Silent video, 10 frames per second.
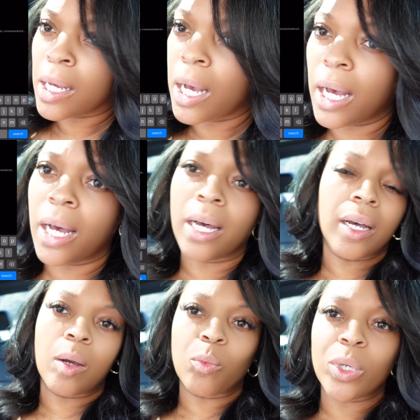
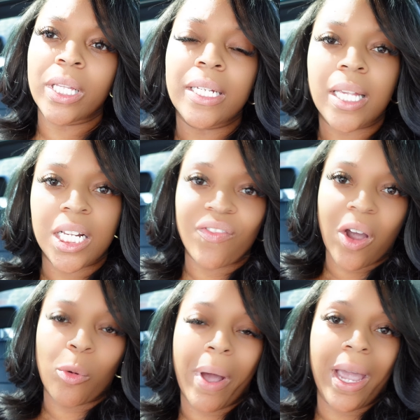Uh, really satisfied
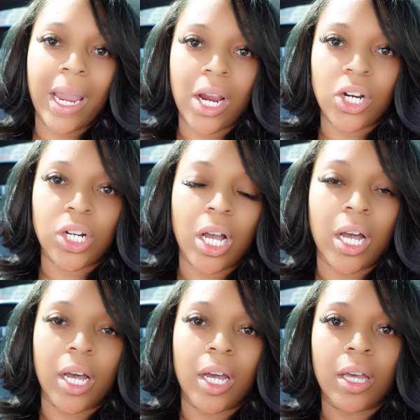with my hair.
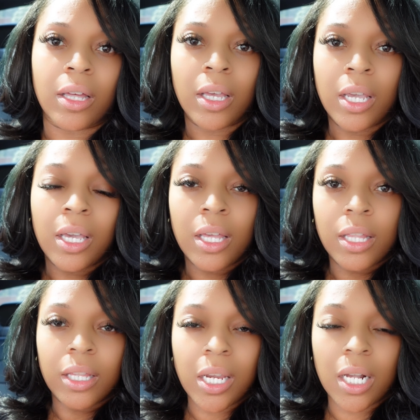Uh,
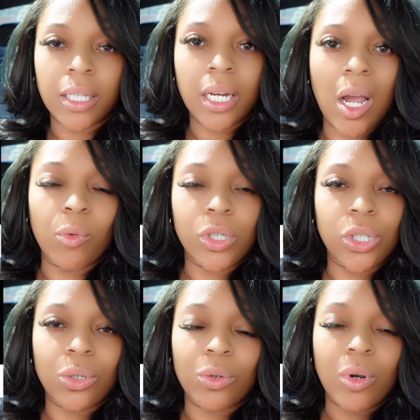the young lady I went
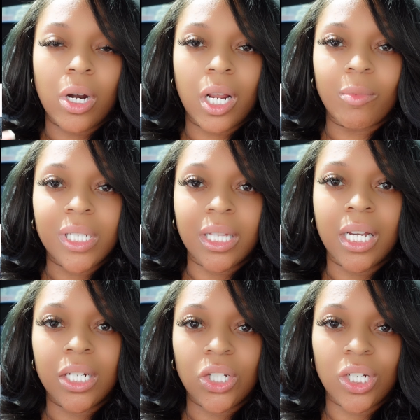to, her name is
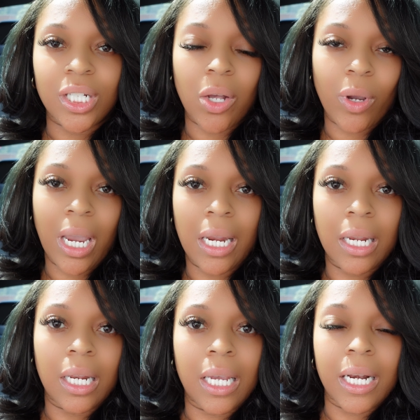London. She's
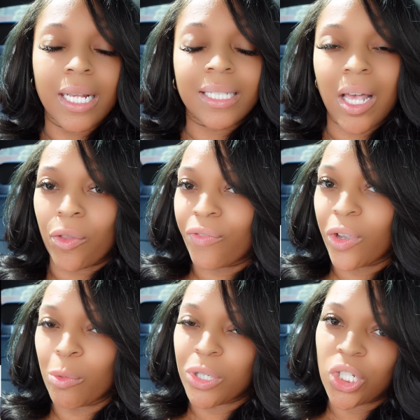located in
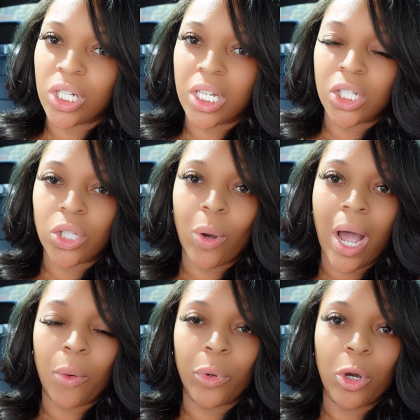Southfield, Michigan. So
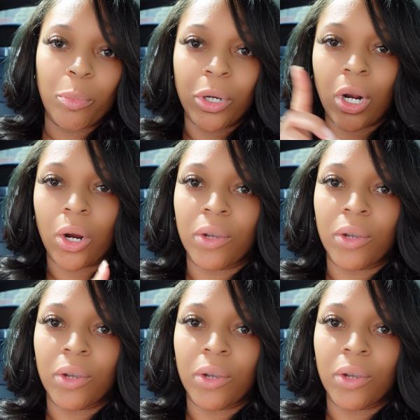I will put her